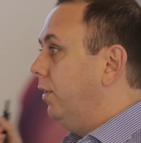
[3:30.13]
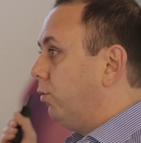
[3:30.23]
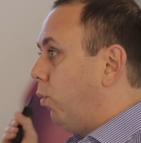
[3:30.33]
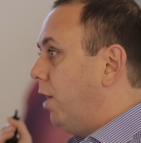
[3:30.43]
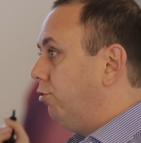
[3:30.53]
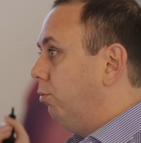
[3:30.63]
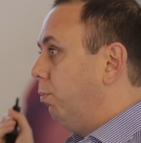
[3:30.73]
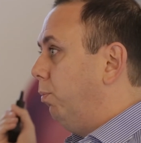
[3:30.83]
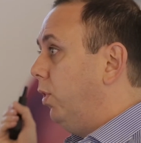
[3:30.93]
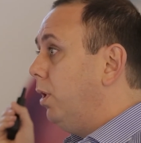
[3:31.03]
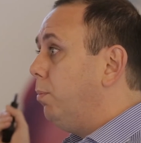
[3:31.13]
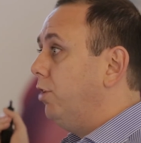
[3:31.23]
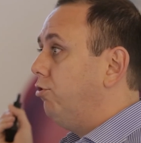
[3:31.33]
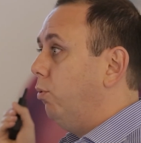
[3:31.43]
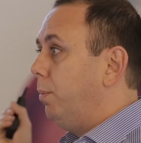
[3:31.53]
this question pretty
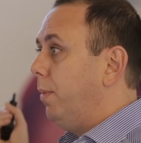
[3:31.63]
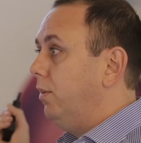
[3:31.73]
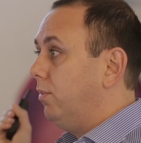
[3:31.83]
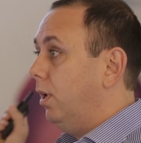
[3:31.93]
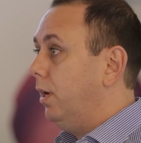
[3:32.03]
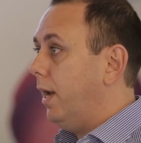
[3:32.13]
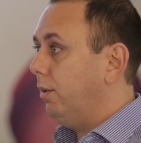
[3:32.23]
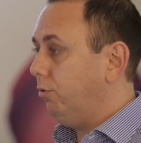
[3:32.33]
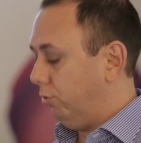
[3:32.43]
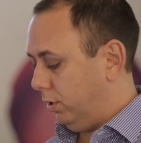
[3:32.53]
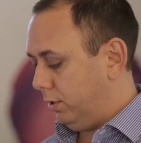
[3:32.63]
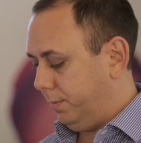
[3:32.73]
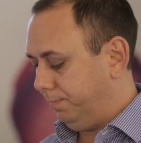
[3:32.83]
much remains unanswered.